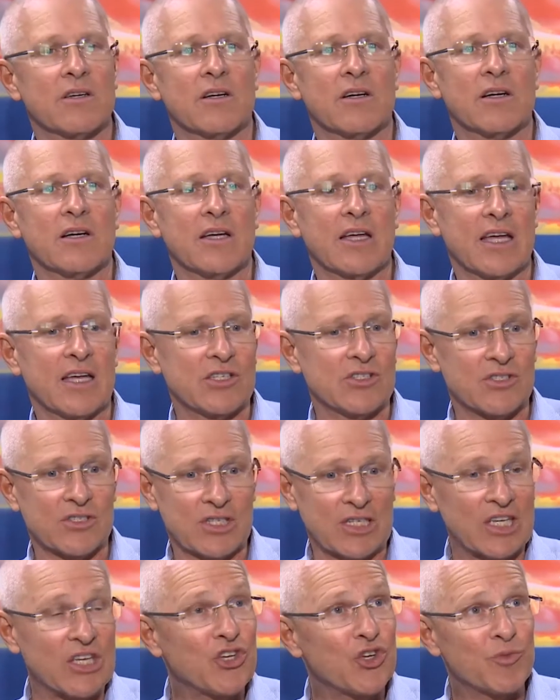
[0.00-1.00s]
uh, as
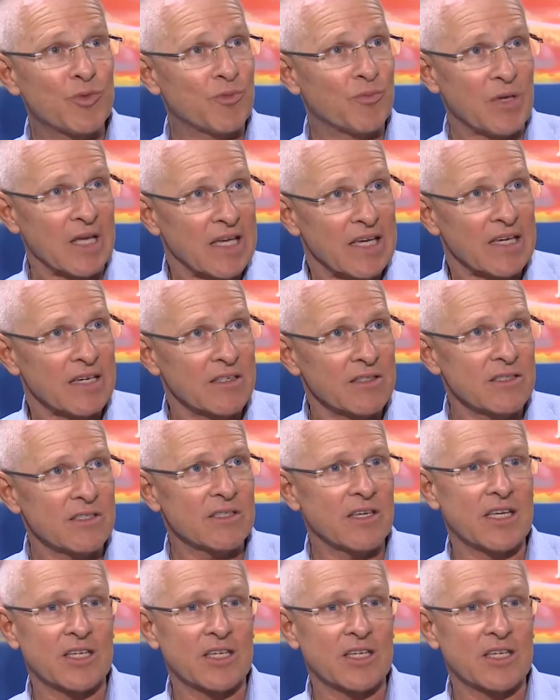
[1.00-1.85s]
human beings,